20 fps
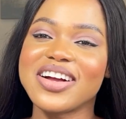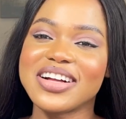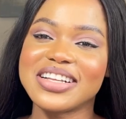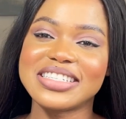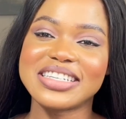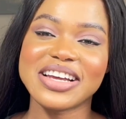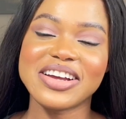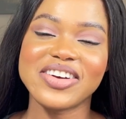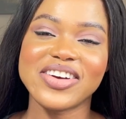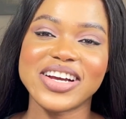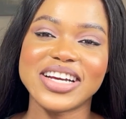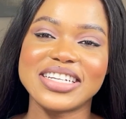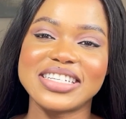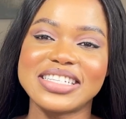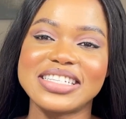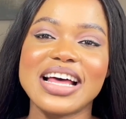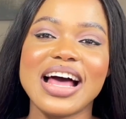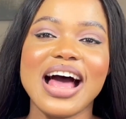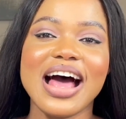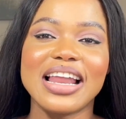content
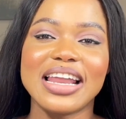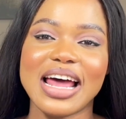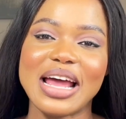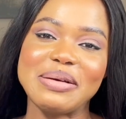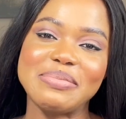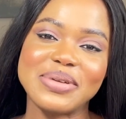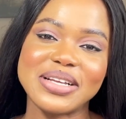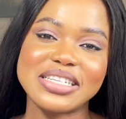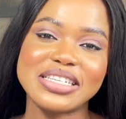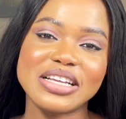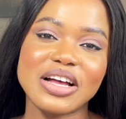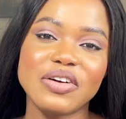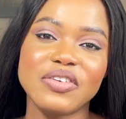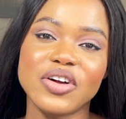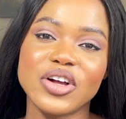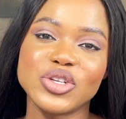creators like myself,